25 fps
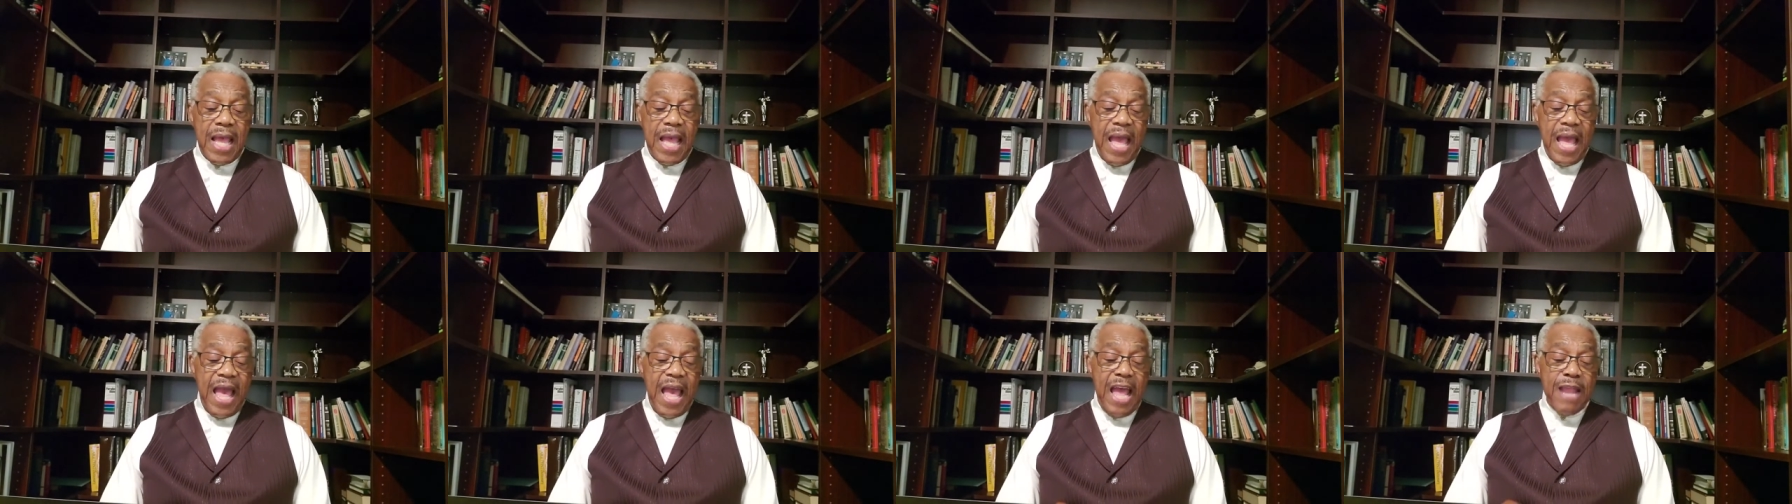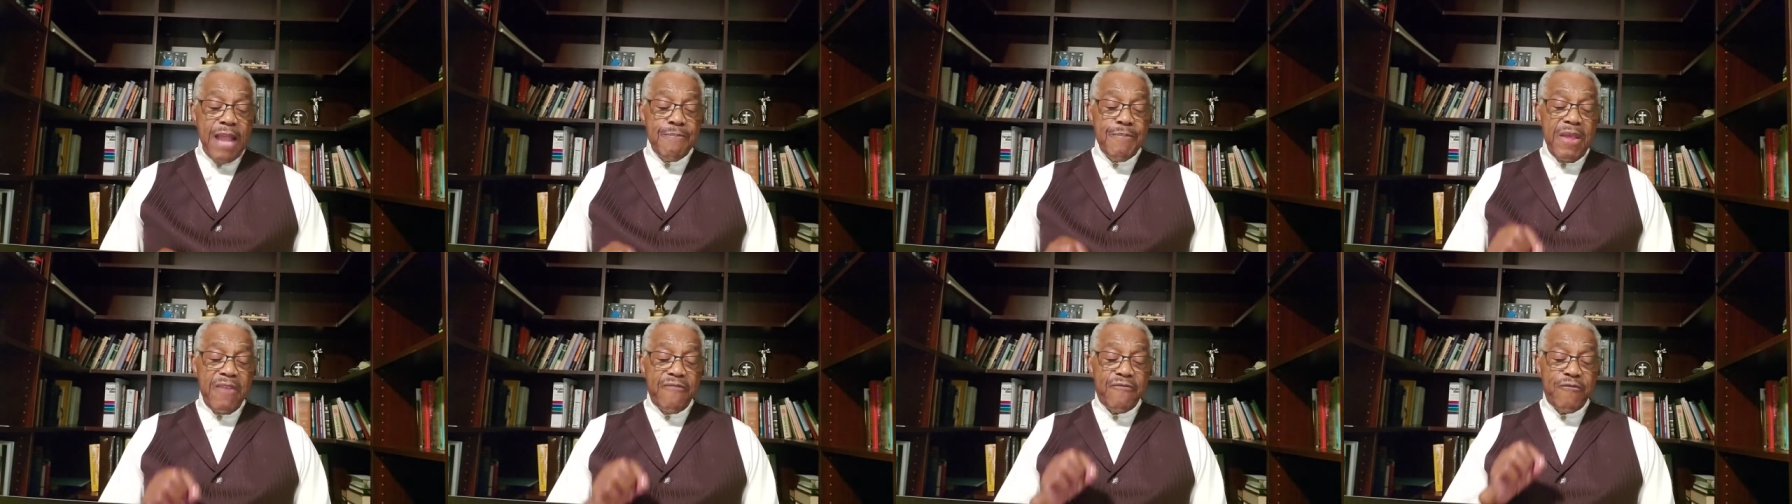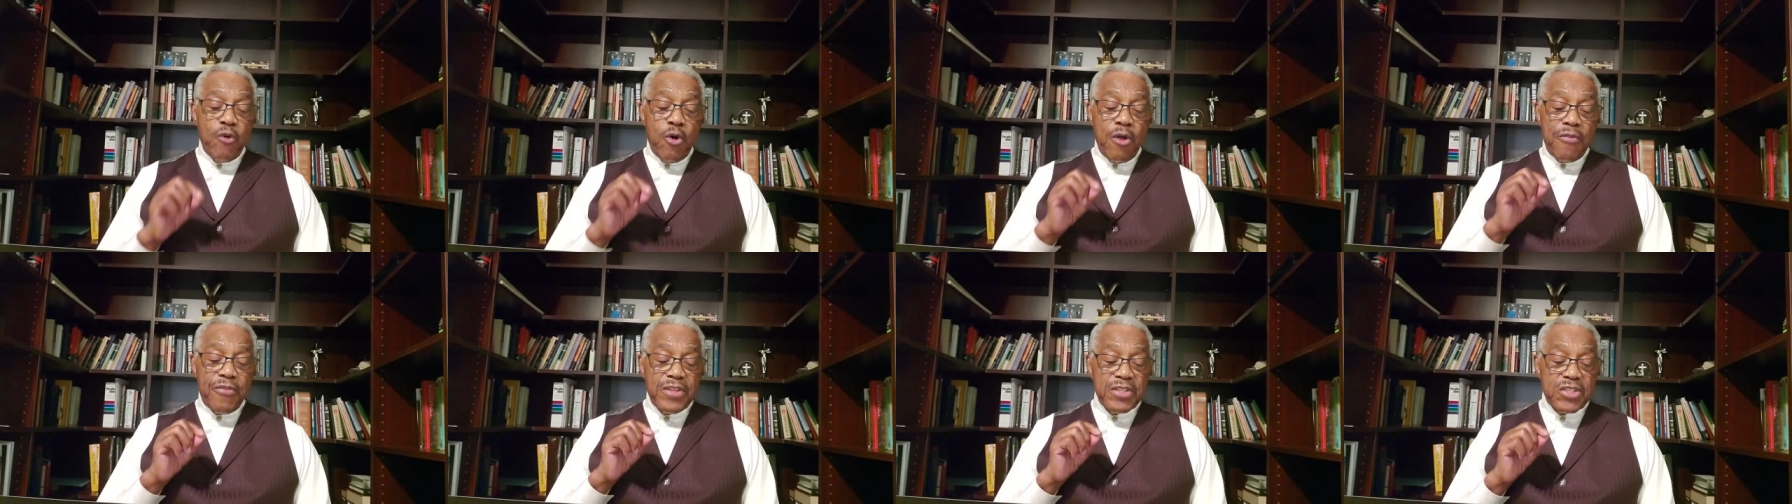and
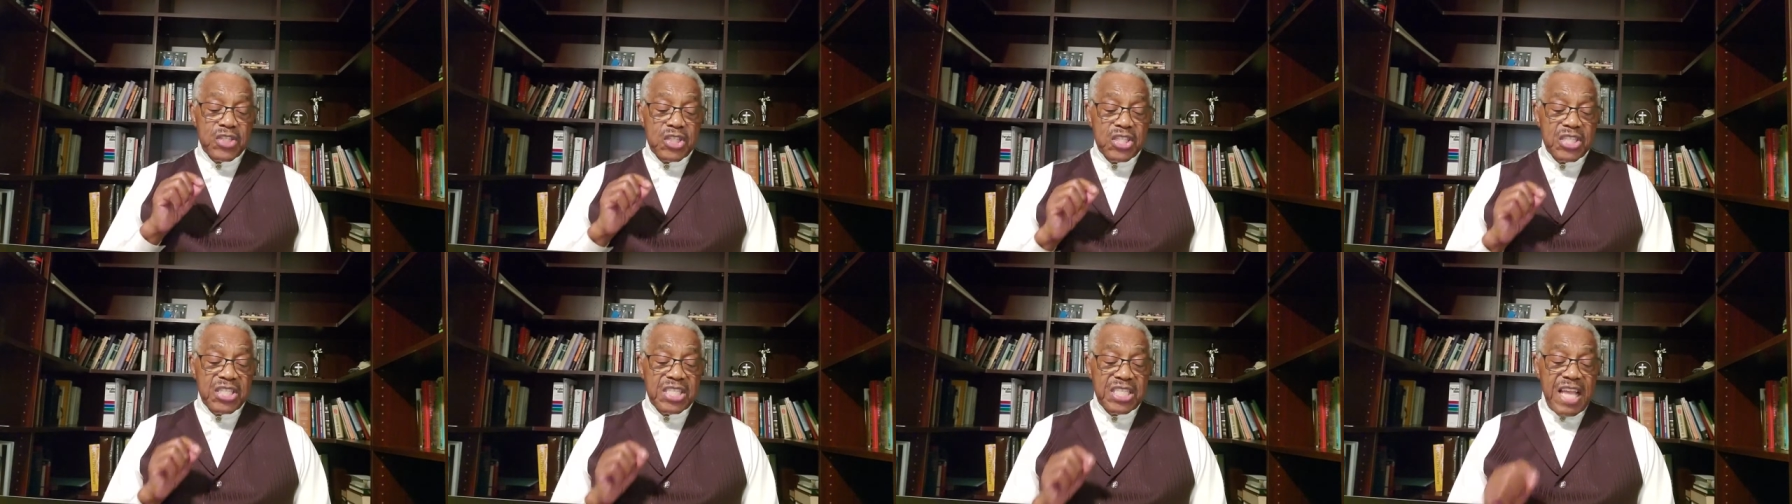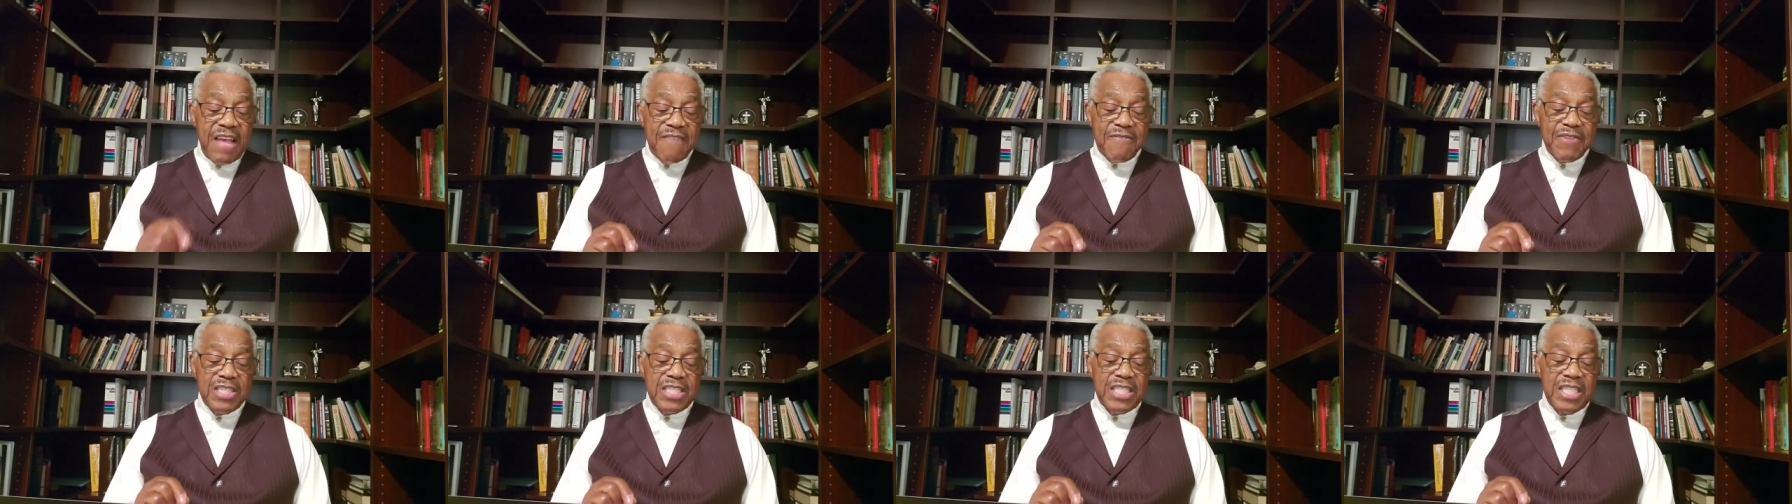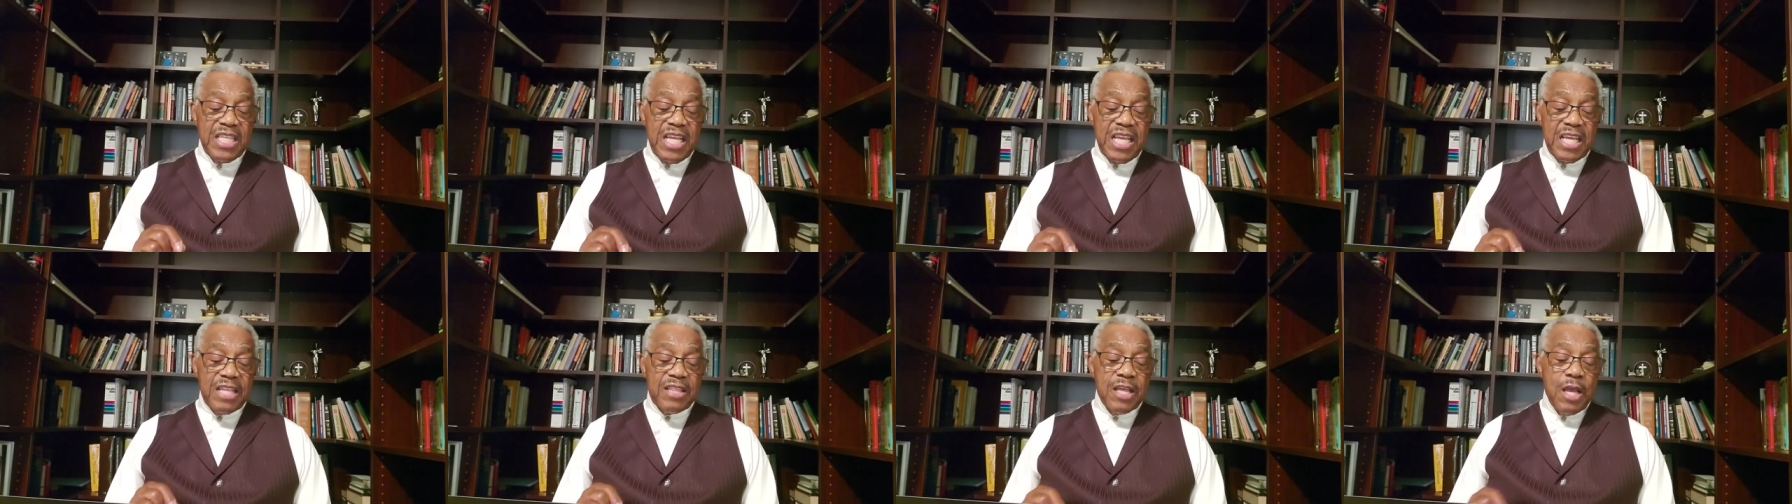before the
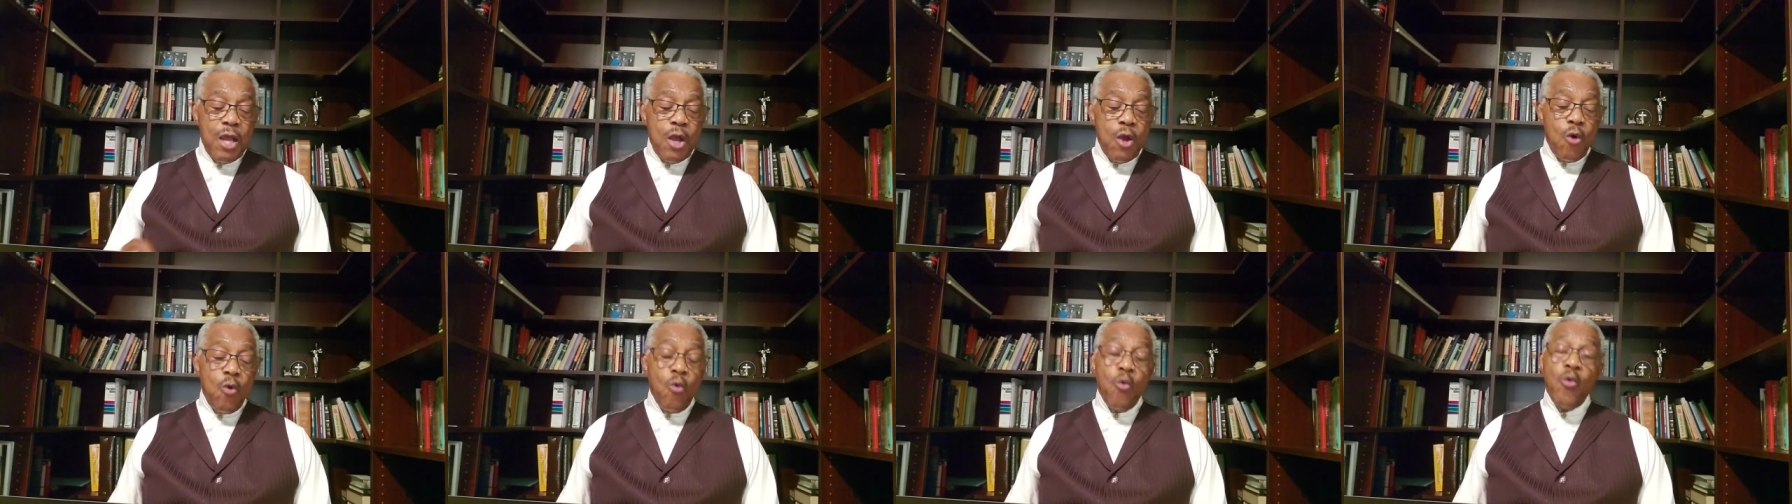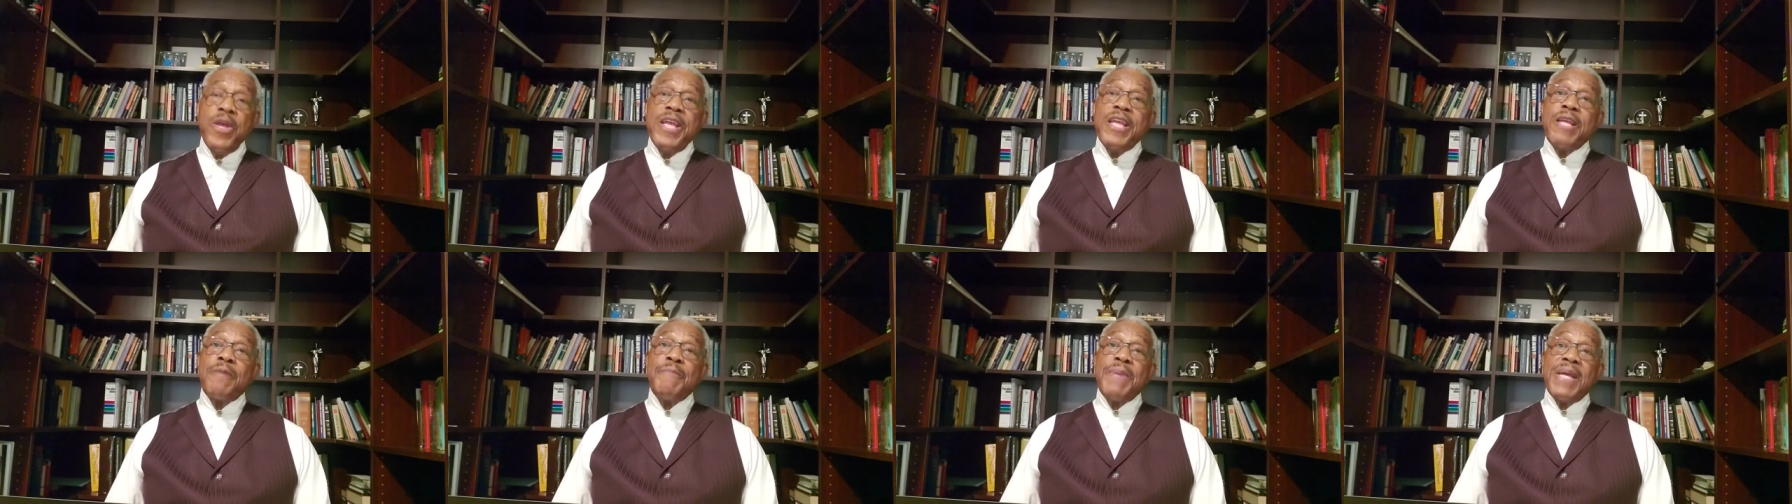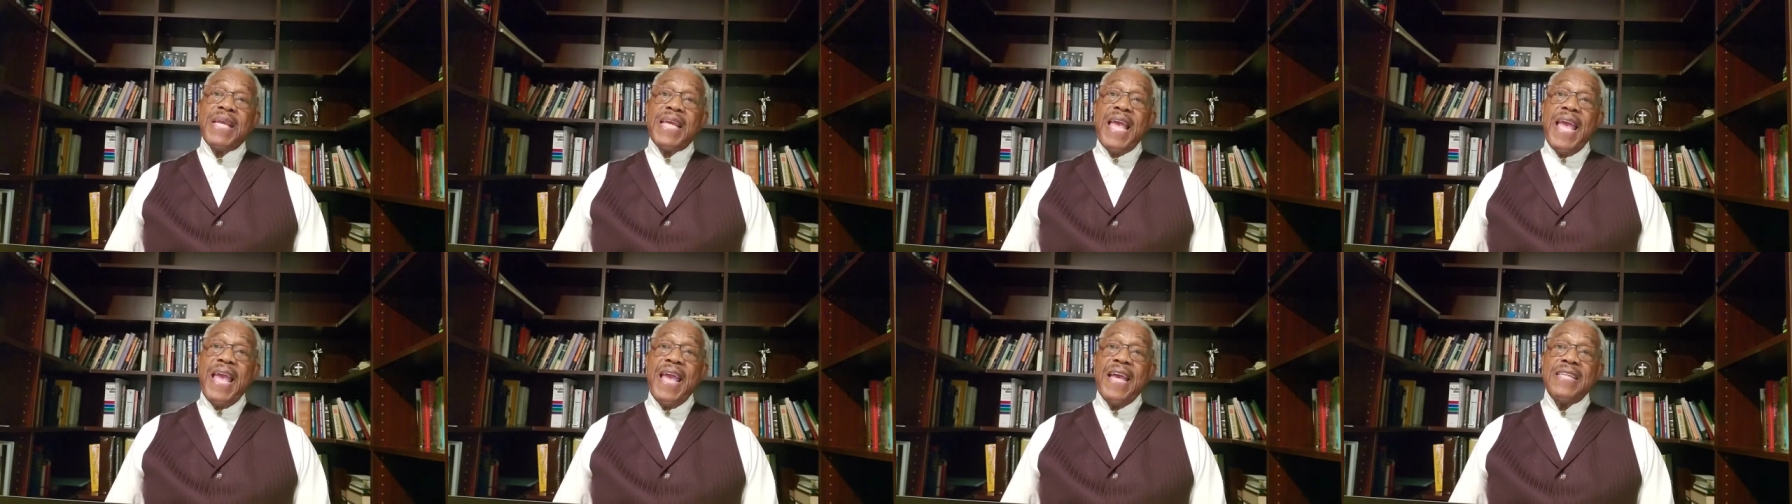70th week
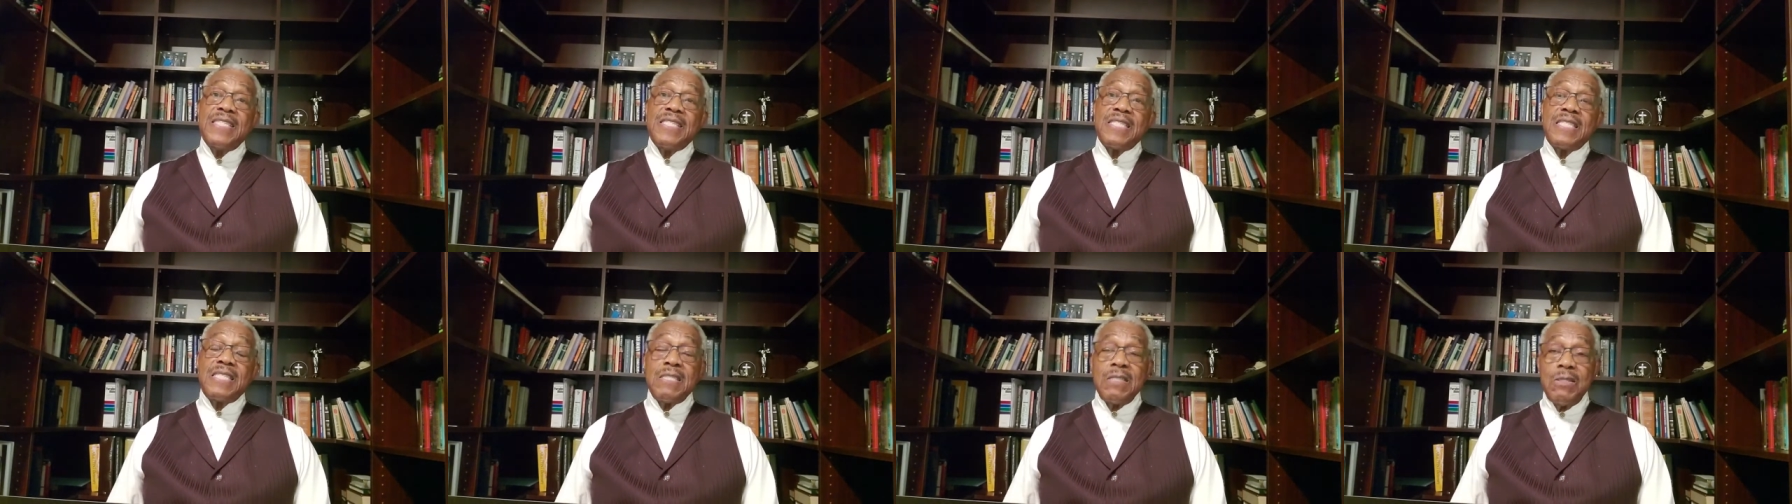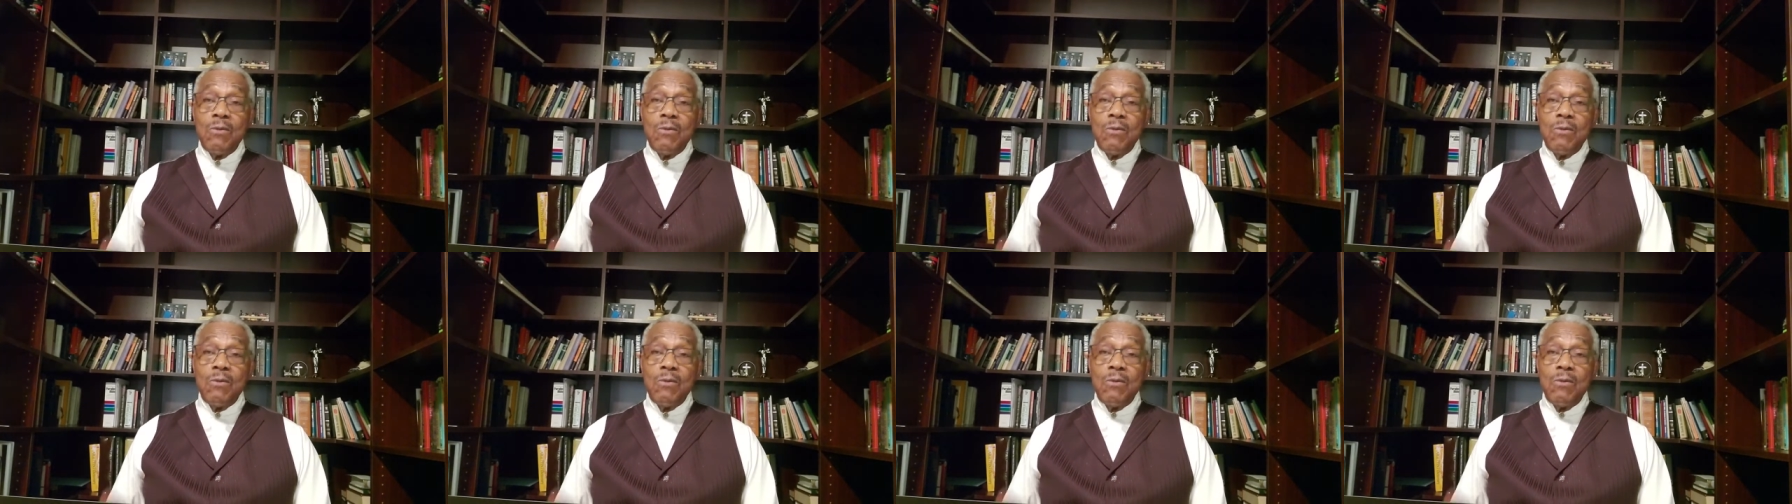began.